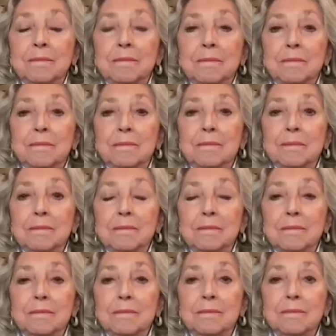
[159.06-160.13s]

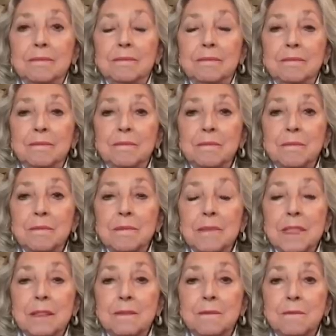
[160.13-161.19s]

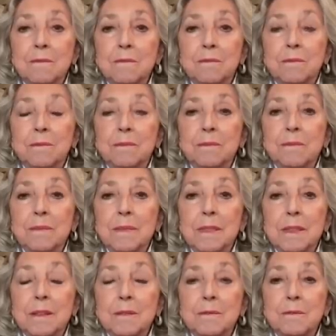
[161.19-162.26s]

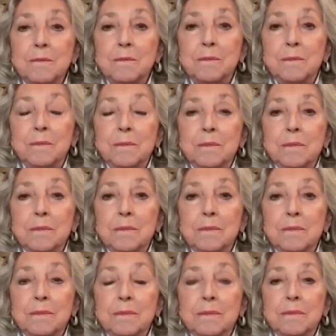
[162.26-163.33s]

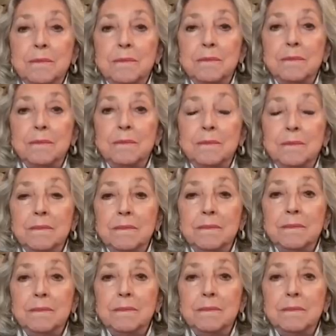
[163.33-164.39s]

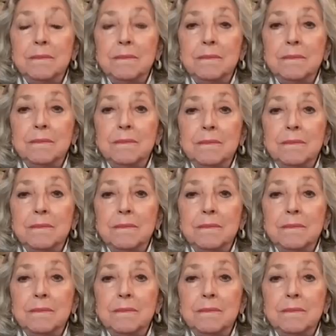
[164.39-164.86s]
This person isn't speaking.